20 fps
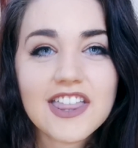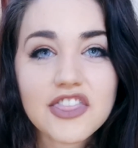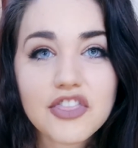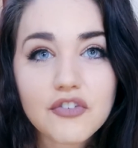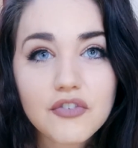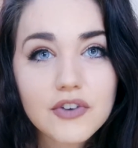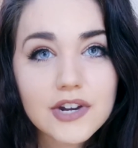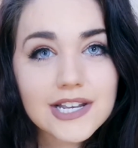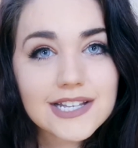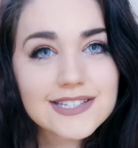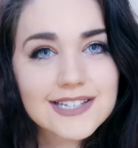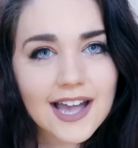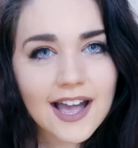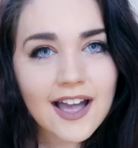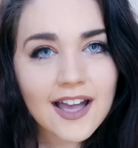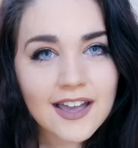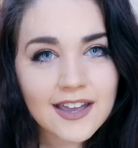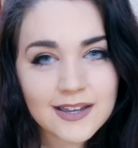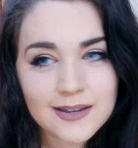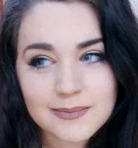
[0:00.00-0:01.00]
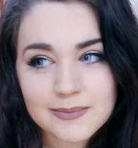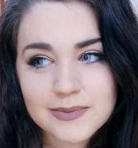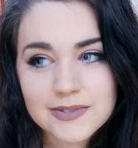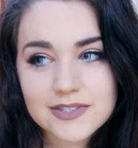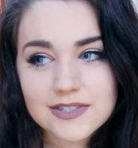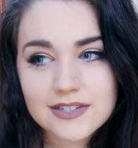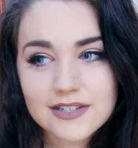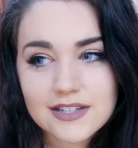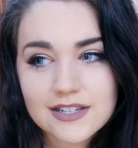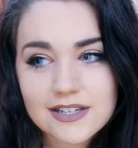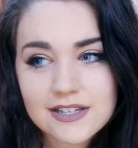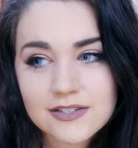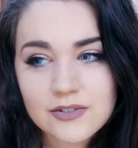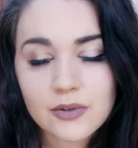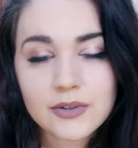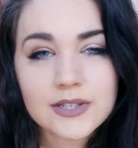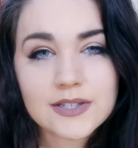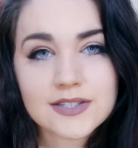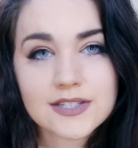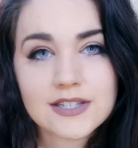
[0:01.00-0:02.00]
3 times he's
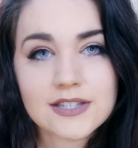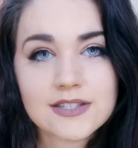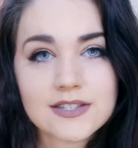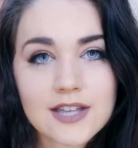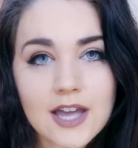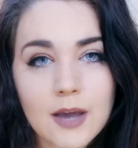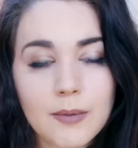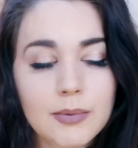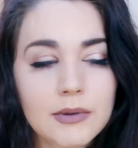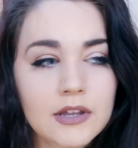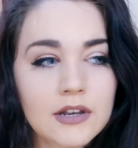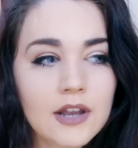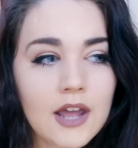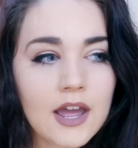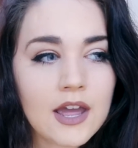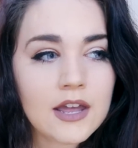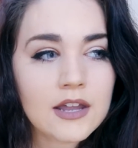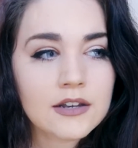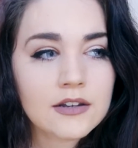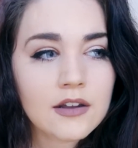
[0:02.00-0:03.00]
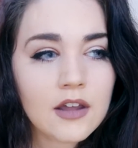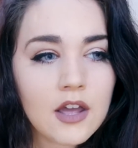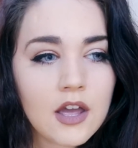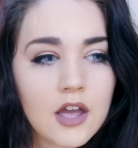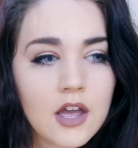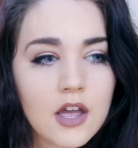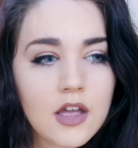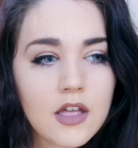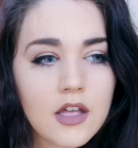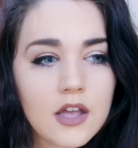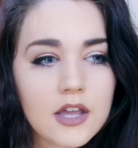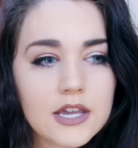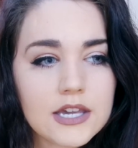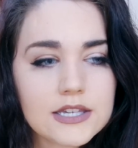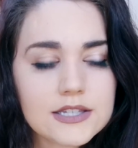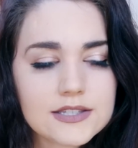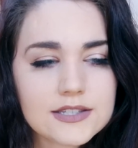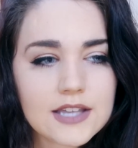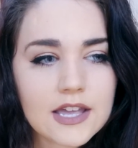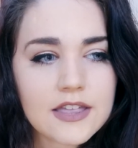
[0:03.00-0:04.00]
only seen this happen, and
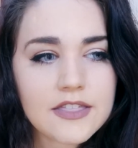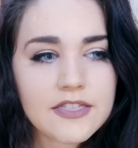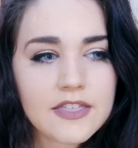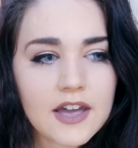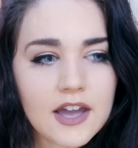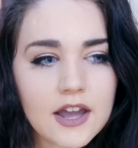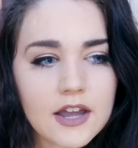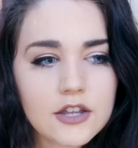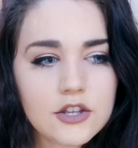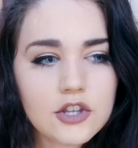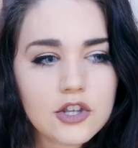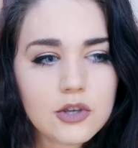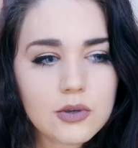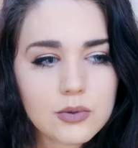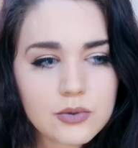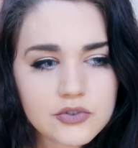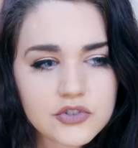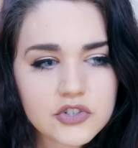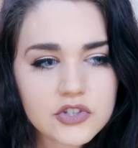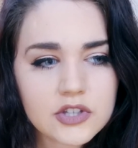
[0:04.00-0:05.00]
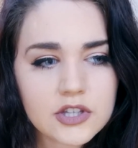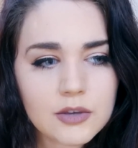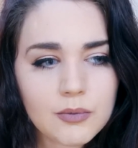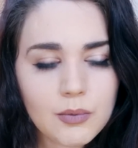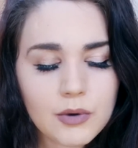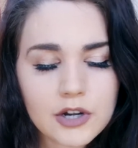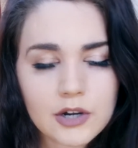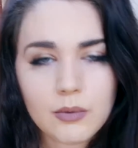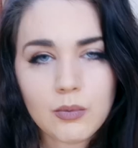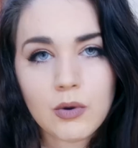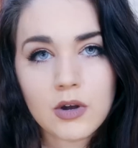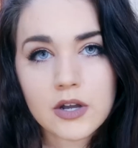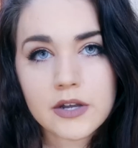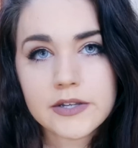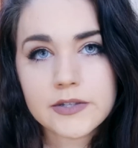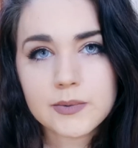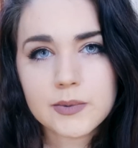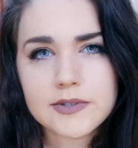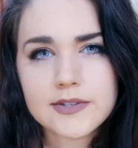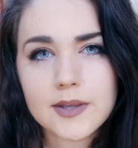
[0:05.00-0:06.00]
he said that usually what it
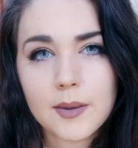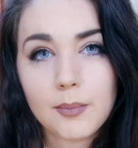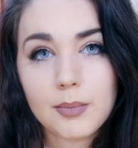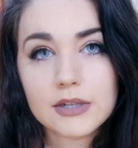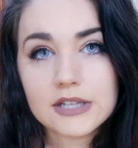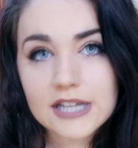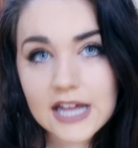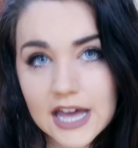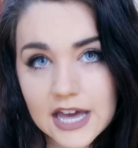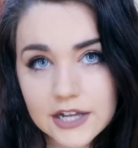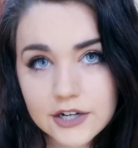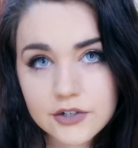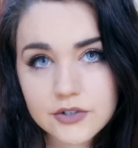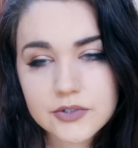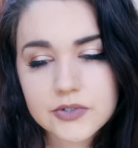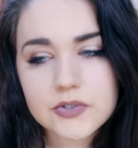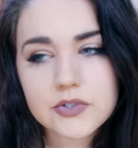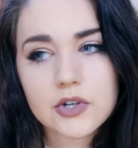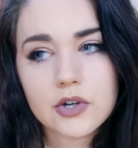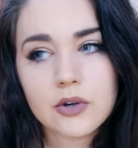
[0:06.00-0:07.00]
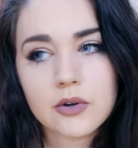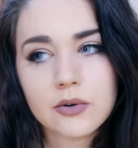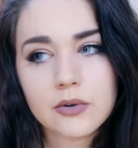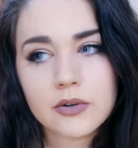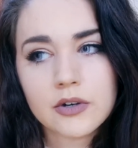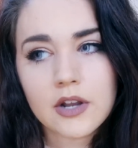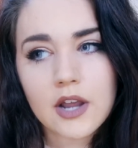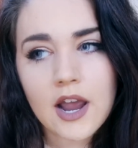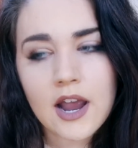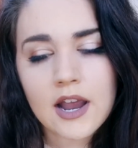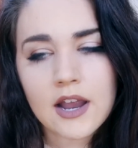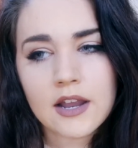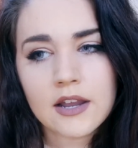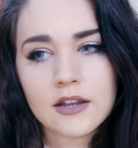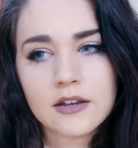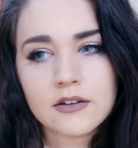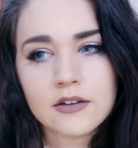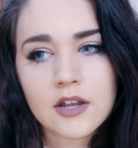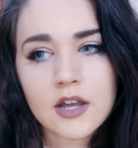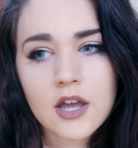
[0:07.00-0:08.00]
was a bladder stone,
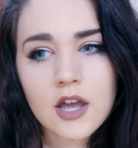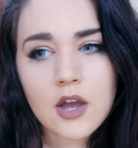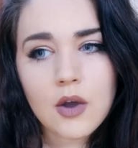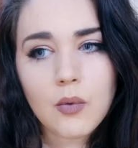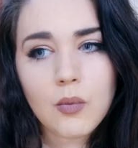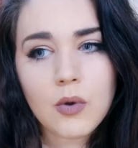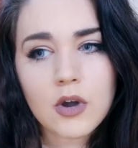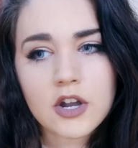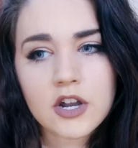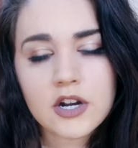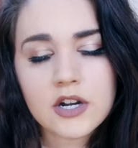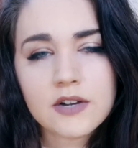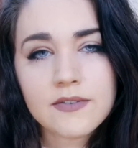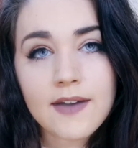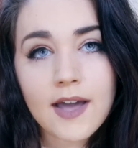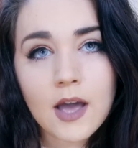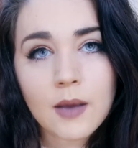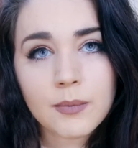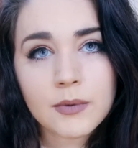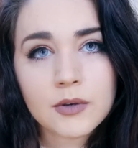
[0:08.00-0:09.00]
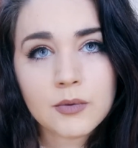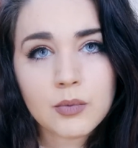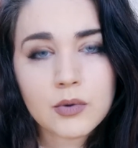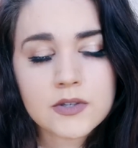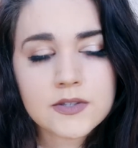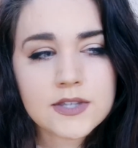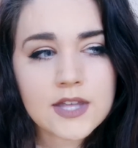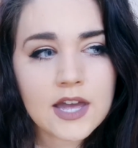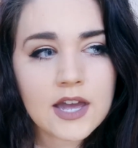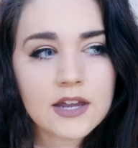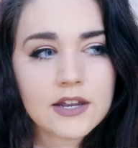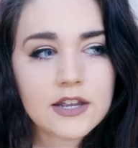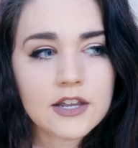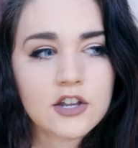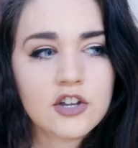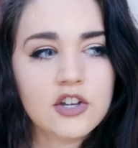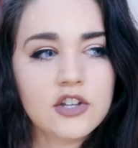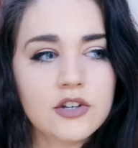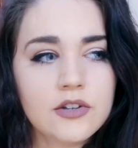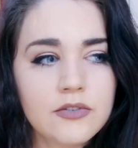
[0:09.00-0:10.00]
and what could have happened was that
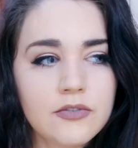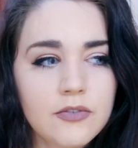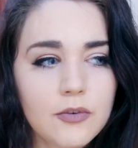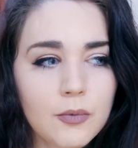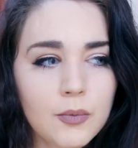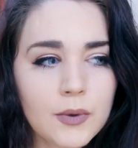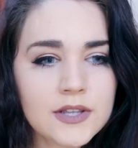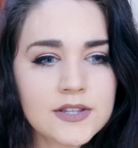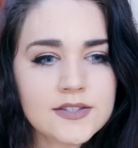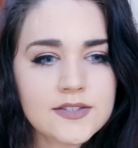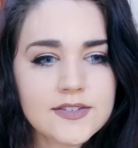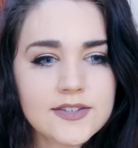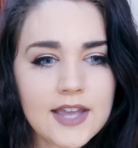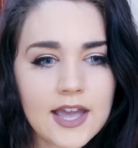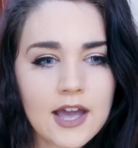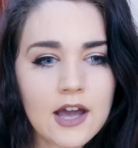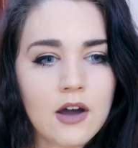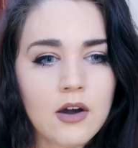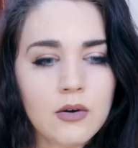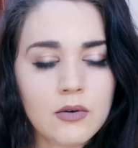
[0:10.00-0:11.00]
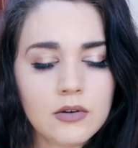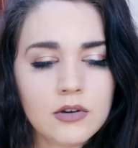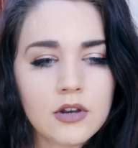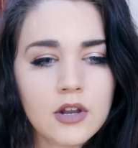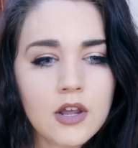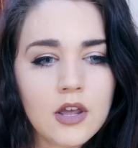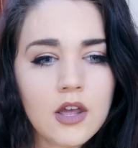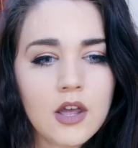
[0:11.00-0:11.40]
it could have went down